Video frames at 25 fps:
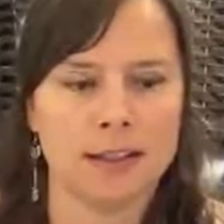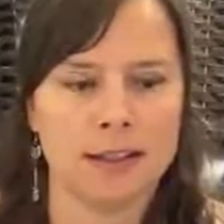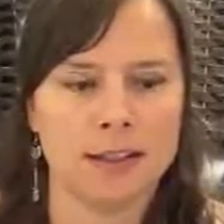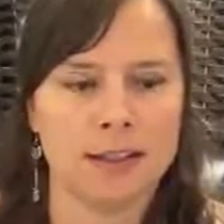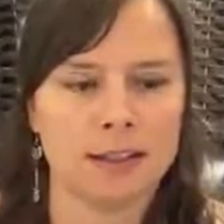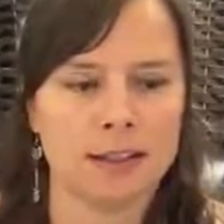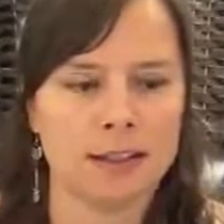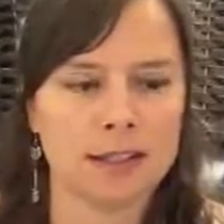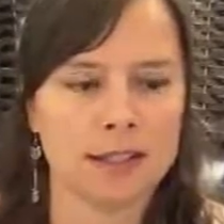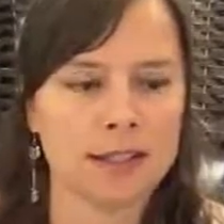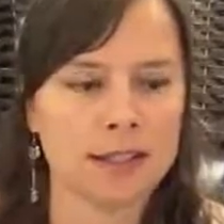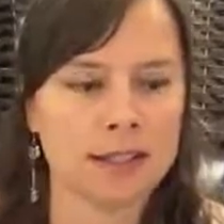
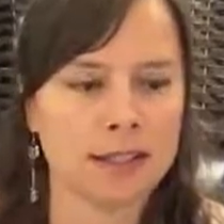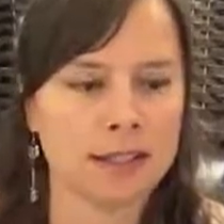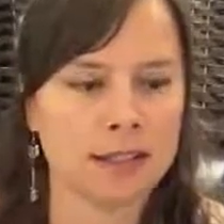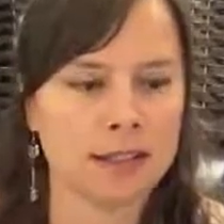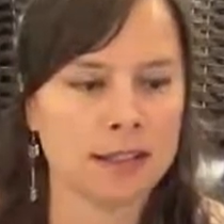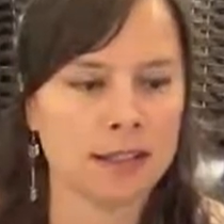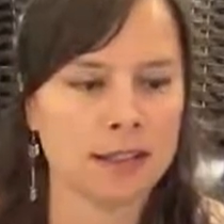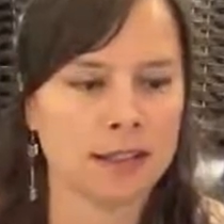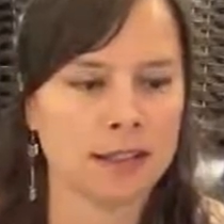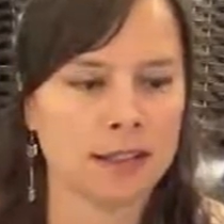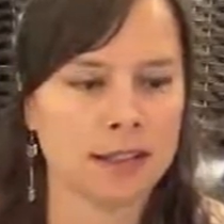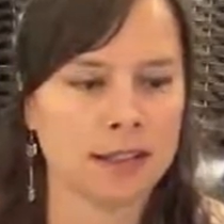So
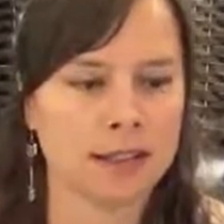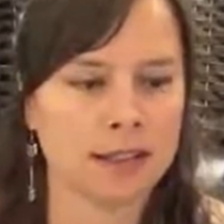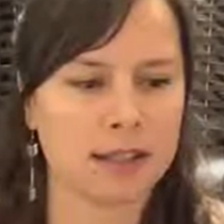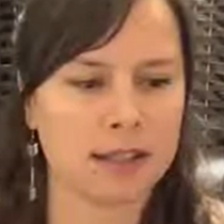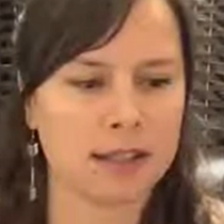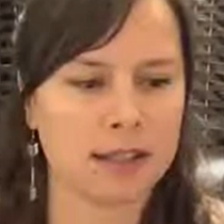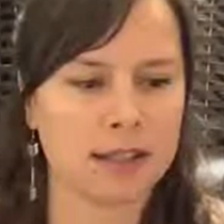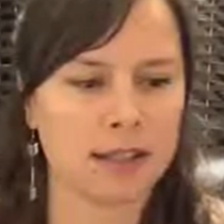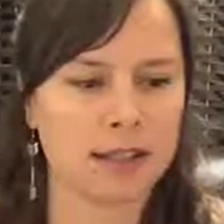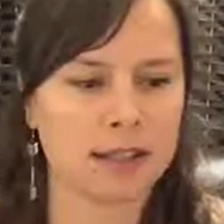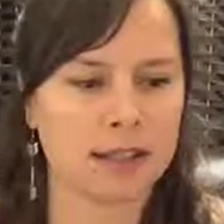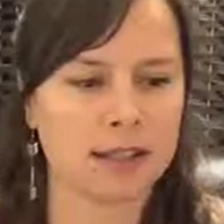this
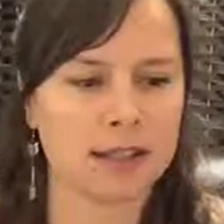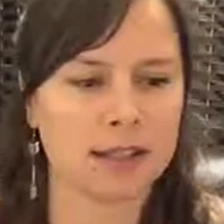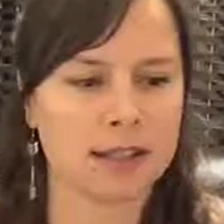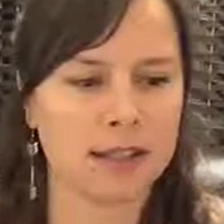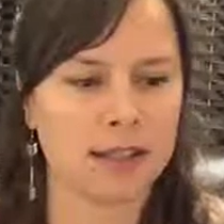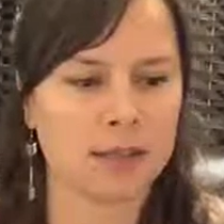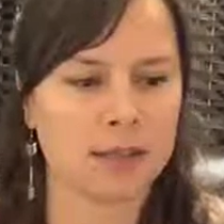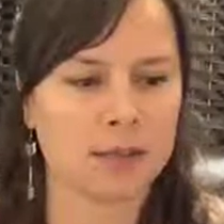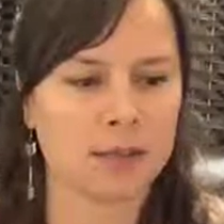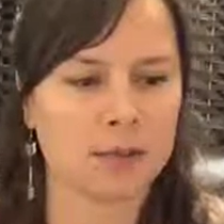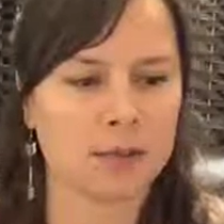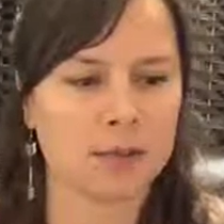is
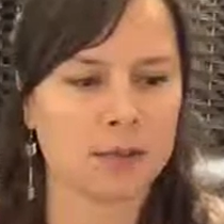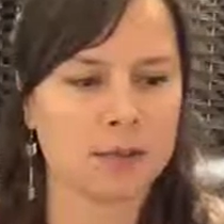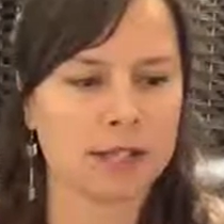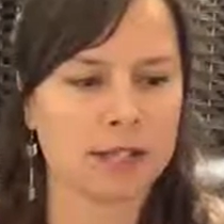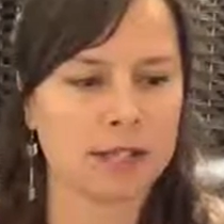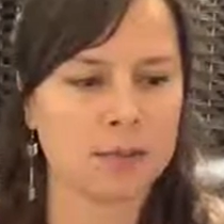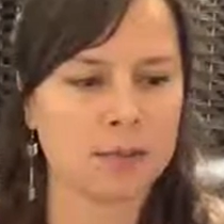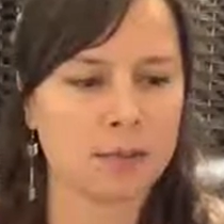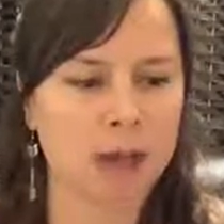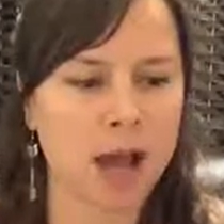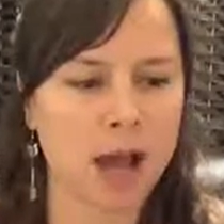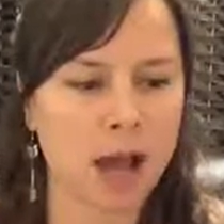another
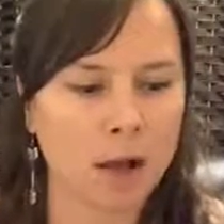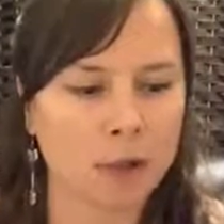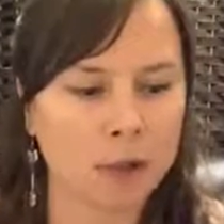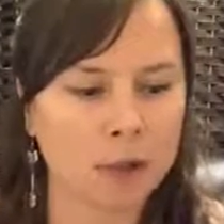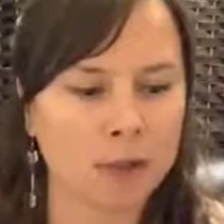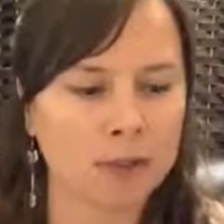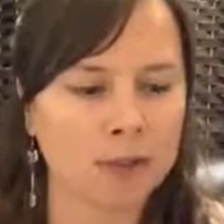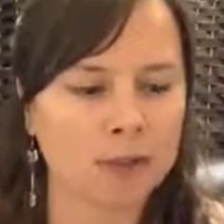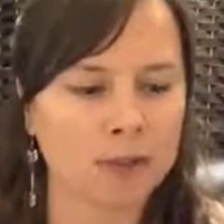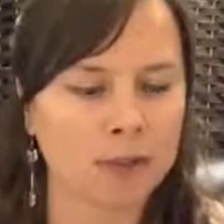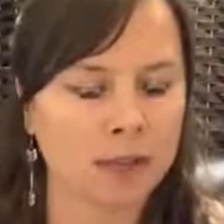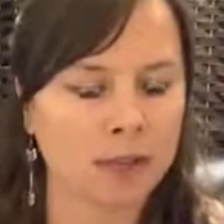really
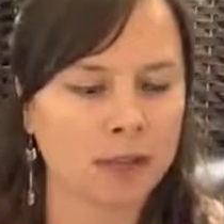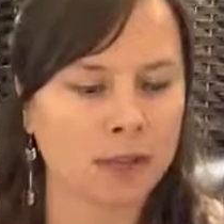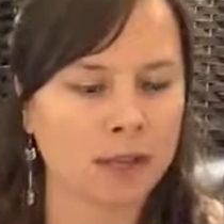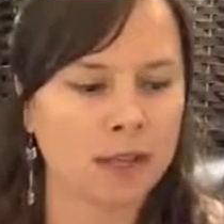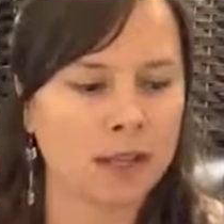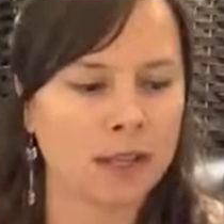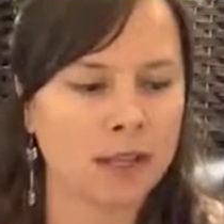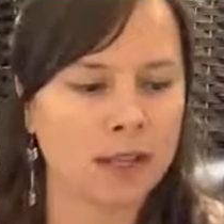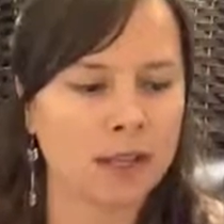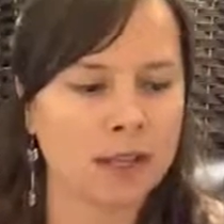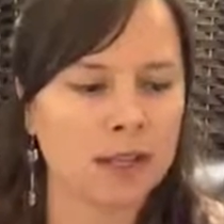powerful